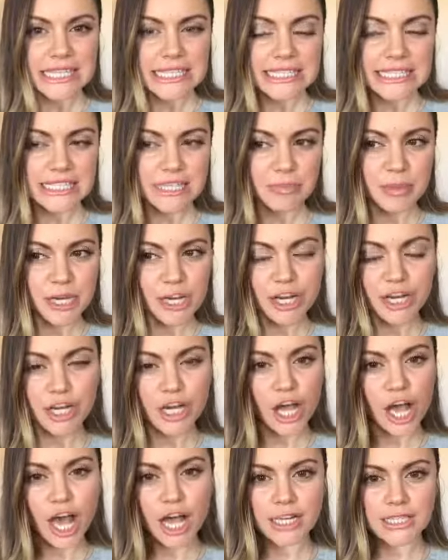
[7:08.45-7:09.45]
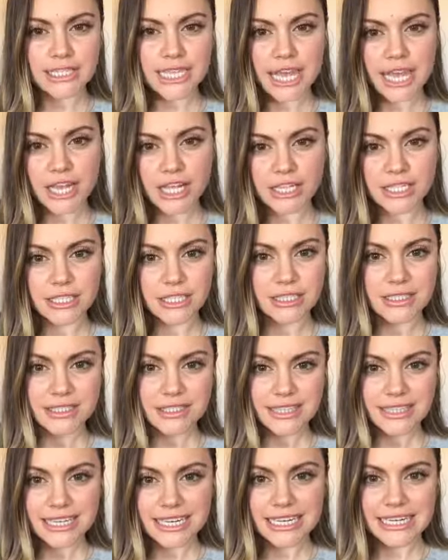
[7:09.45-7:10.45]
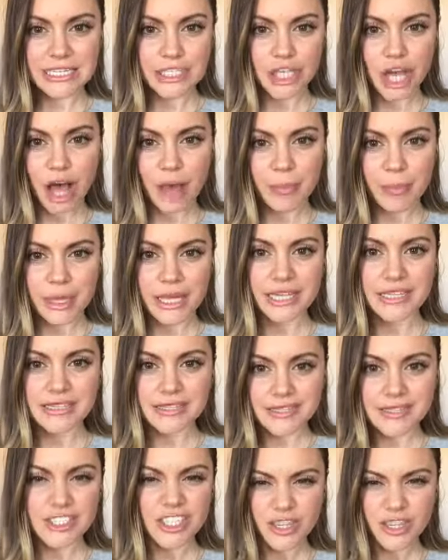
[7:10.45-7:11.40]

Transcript: sipping on a cocktail, eating tapas.